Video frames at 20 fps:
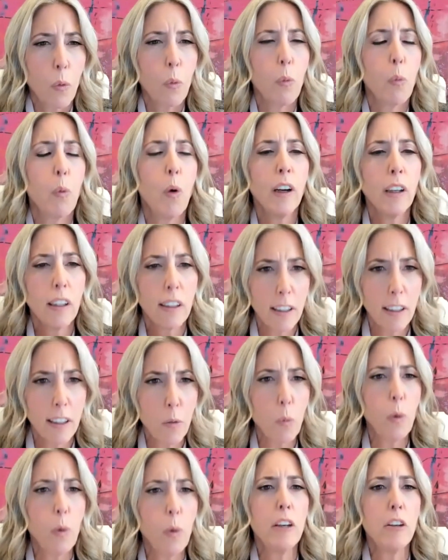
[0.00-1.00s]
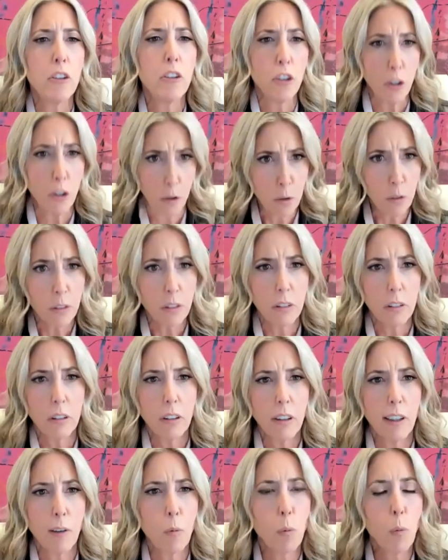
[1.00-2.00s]
what can we do?
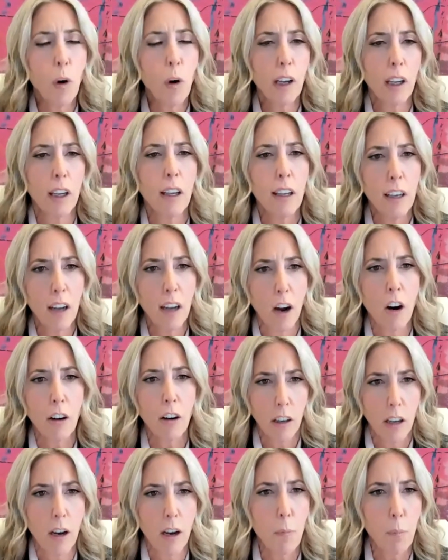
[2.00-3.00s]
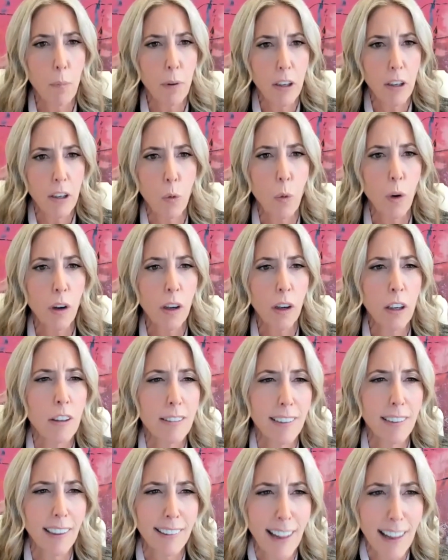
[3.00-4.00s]
And what can our company do? What can
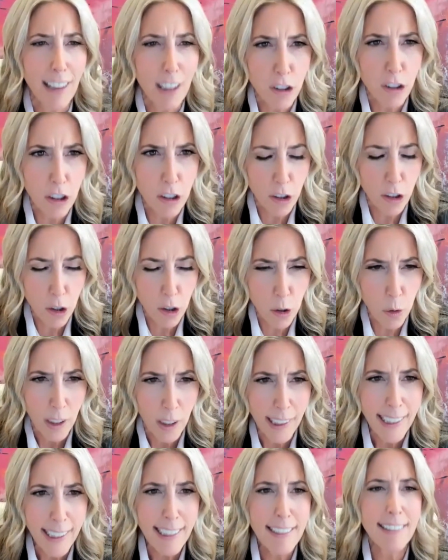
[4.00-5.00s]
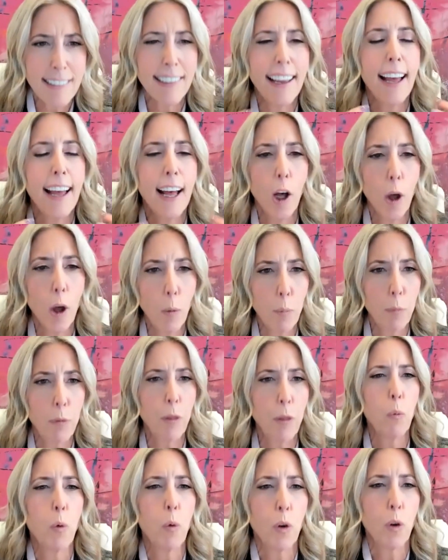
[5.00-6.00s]
our technology do to help
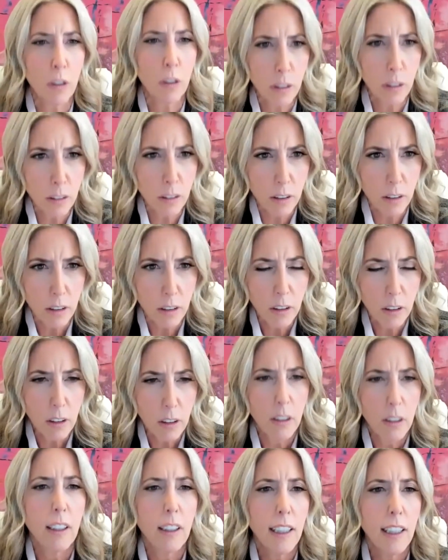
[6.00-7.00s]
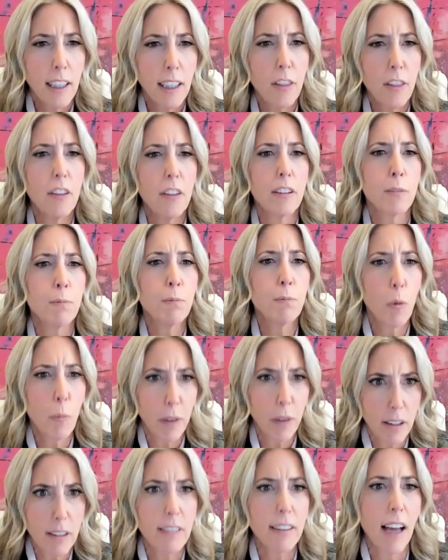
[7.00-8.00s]
the world in this
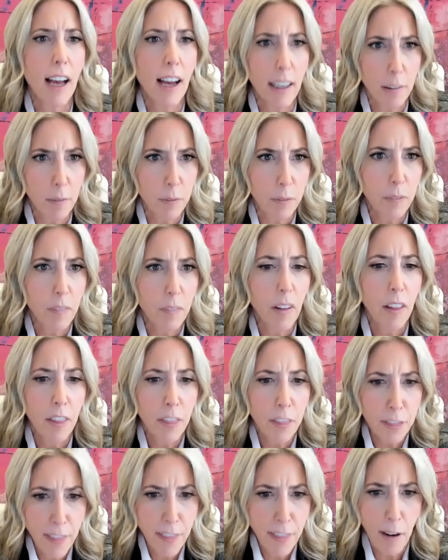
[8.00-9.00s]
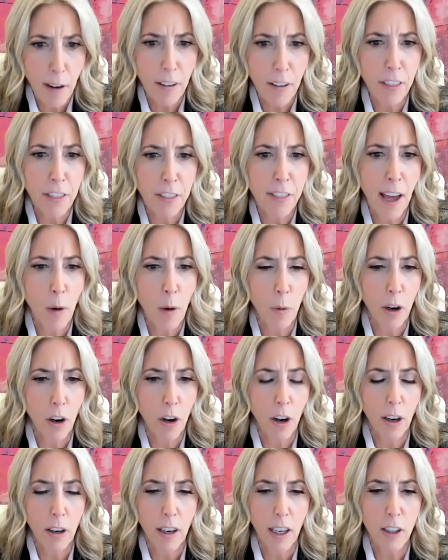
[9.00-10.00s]
moment in time that we
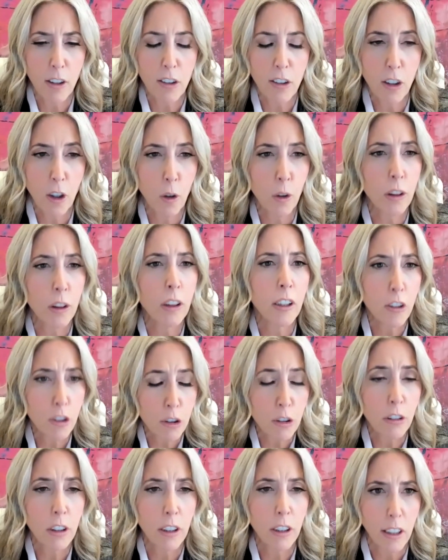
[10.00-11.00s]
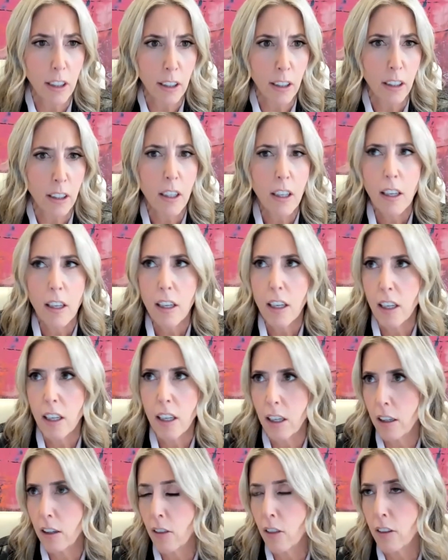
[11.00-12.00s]
are? And so literally
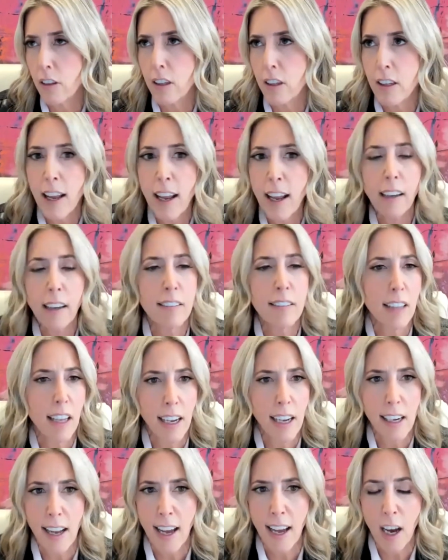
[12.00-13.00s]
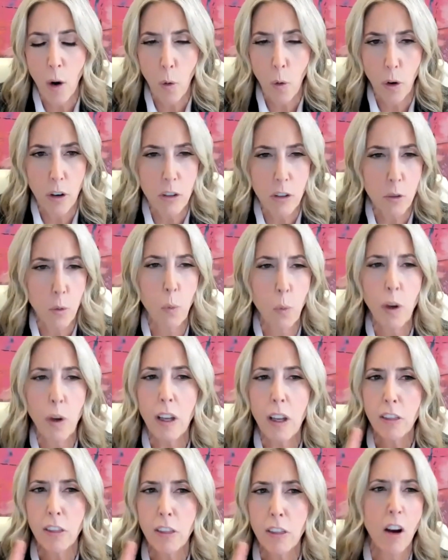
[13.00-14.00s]
in the next 8 hours,
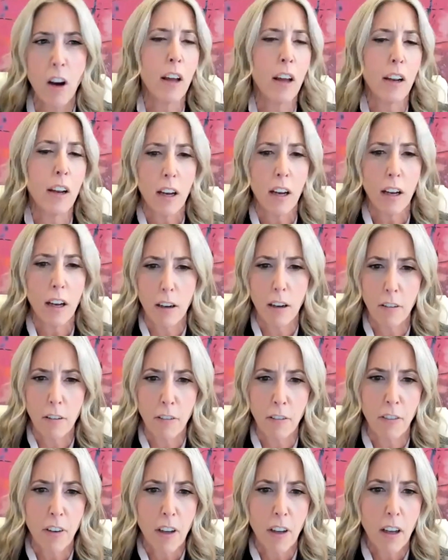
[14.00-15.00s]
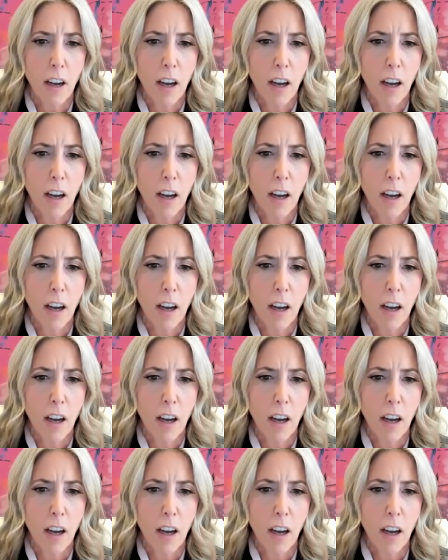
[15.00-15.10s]
we thought of